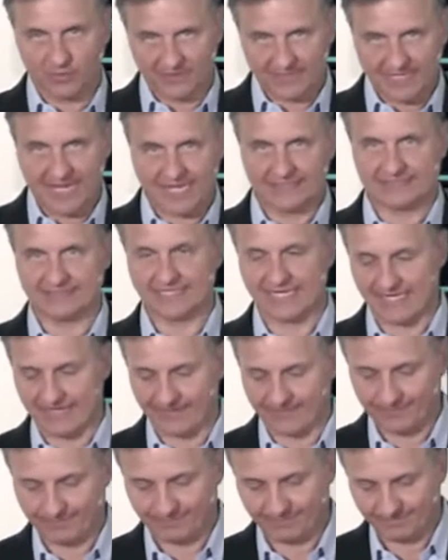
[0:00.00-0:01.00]
what God said.
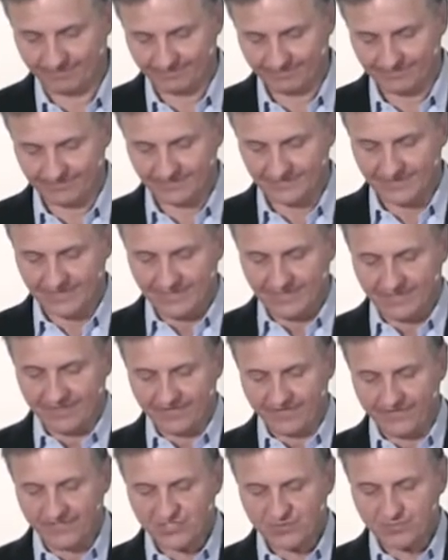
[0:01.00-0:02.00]

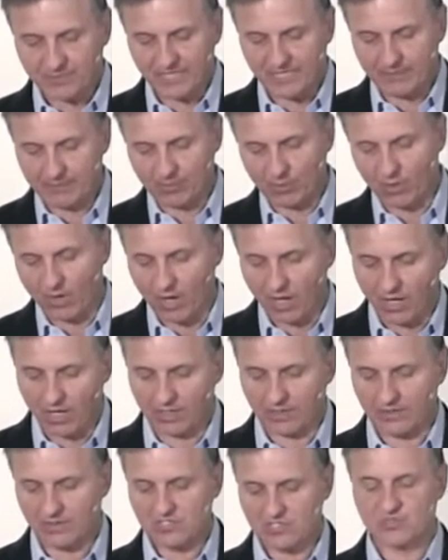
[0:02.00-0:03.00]
This people
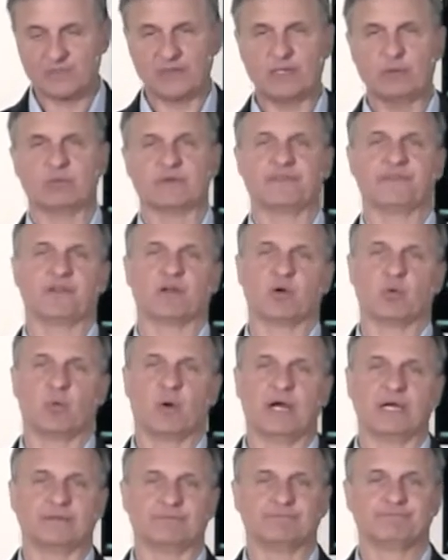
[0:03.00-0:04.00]
honors me with their
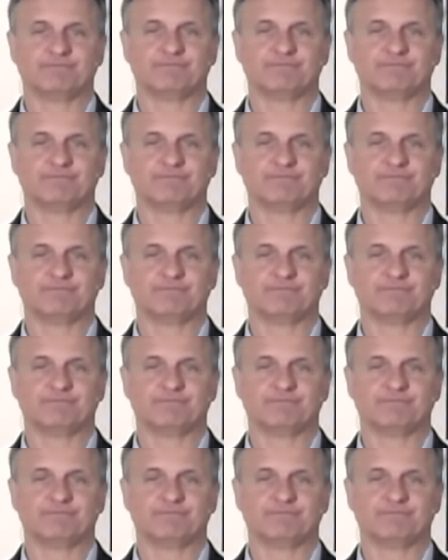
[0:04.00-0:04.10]
what?